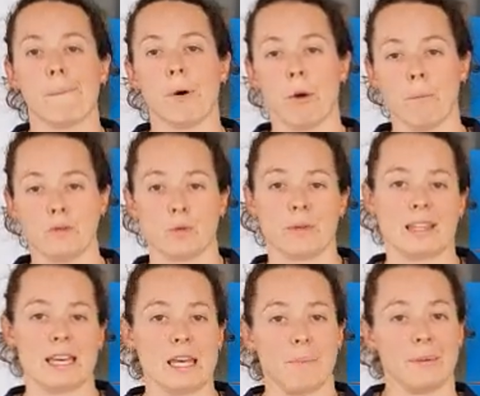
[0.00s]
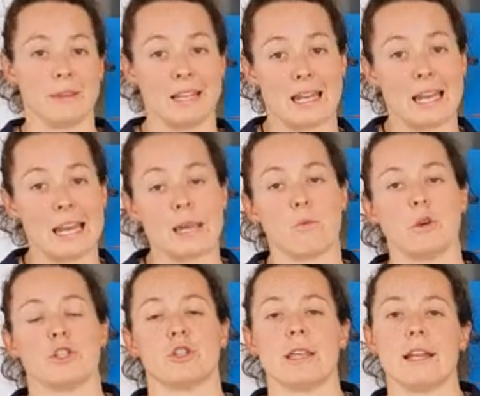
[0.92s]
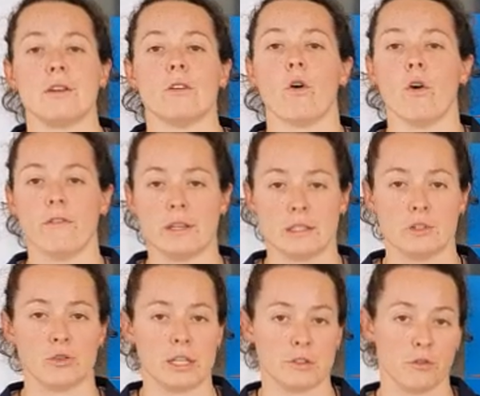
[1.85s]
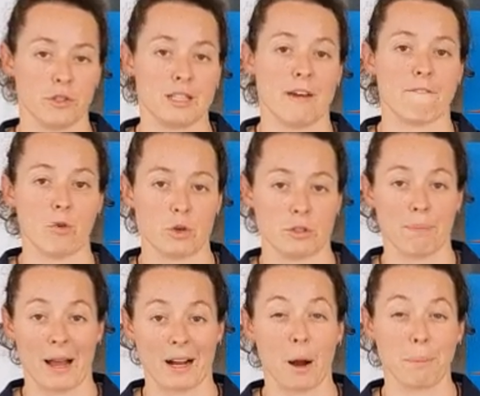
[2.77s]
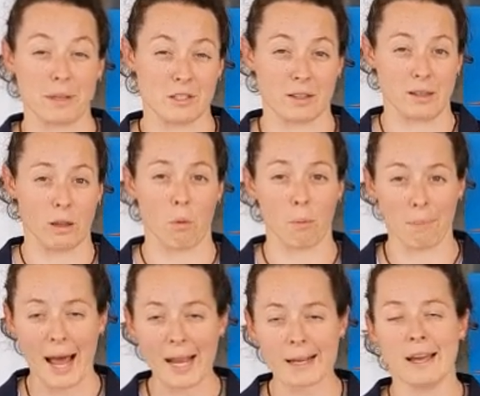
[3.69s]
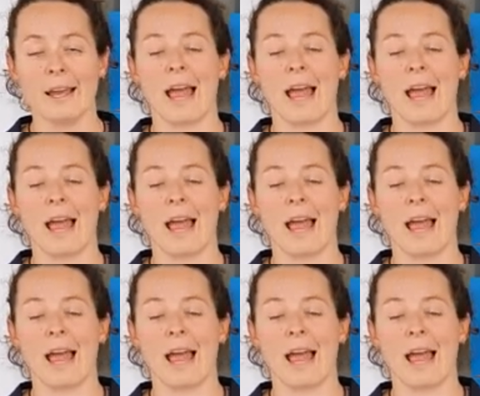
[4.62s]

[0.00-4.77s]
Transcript: problems with the hip and the knee, which then obviously transfers that force back up into the lower back,